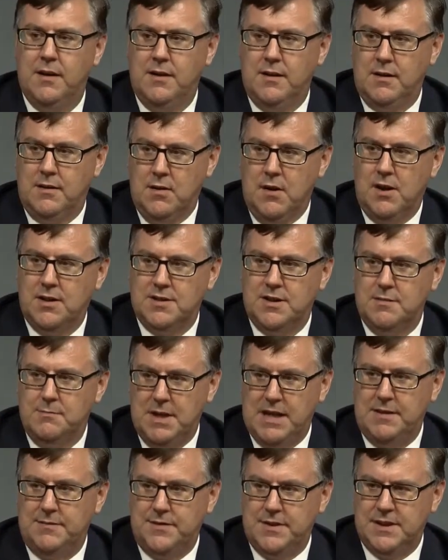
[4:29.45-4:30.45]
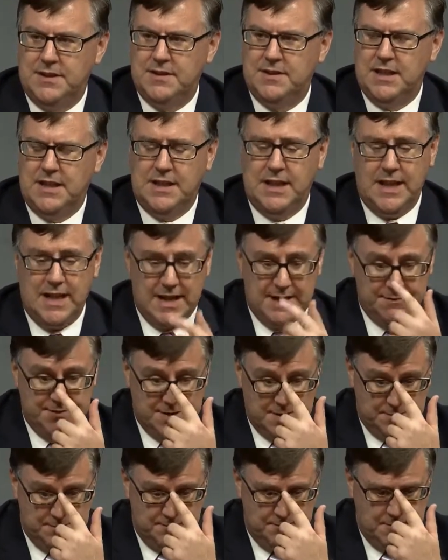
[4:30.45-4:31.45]
the costs and benefits, and they have
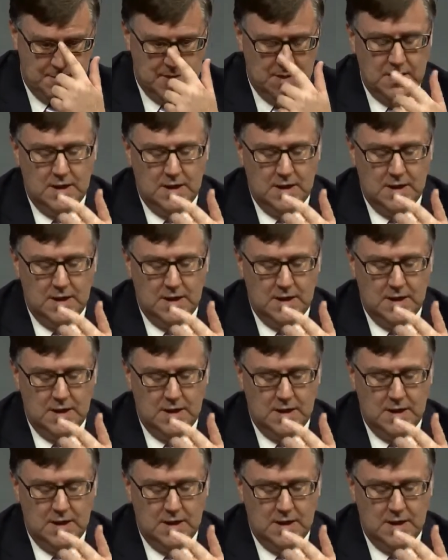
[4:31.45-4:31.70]
some